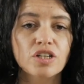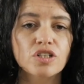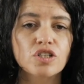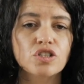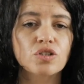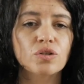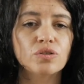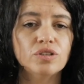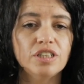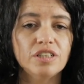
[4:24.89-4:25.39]

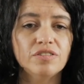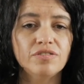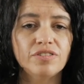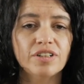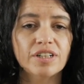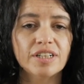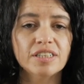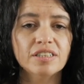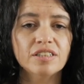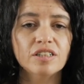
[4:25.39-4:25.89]
so
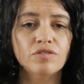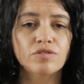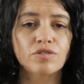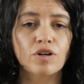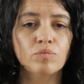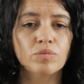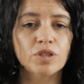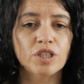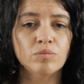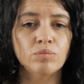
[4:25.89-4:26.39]
different
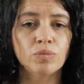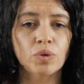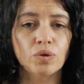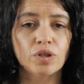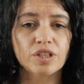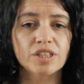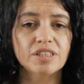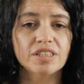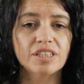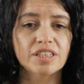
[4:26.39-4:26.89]
from the
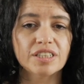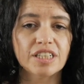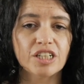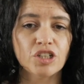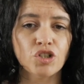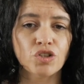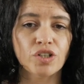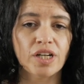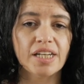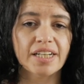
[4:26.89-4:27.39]
more
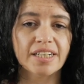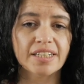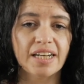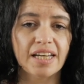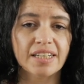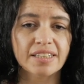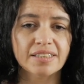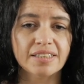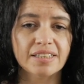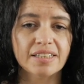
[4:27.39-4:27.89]
international
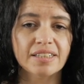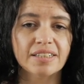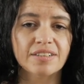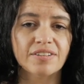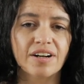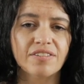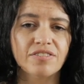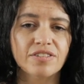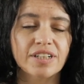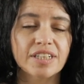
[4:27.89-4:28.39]
eclectic
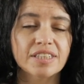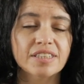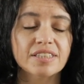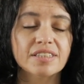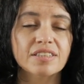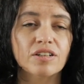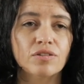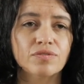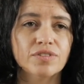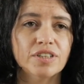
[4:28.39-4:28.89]

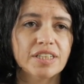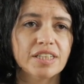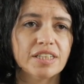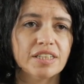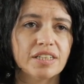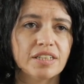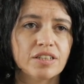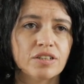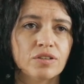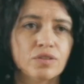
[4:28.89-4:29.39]
reference of de
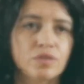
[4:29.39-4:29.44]
Chirico.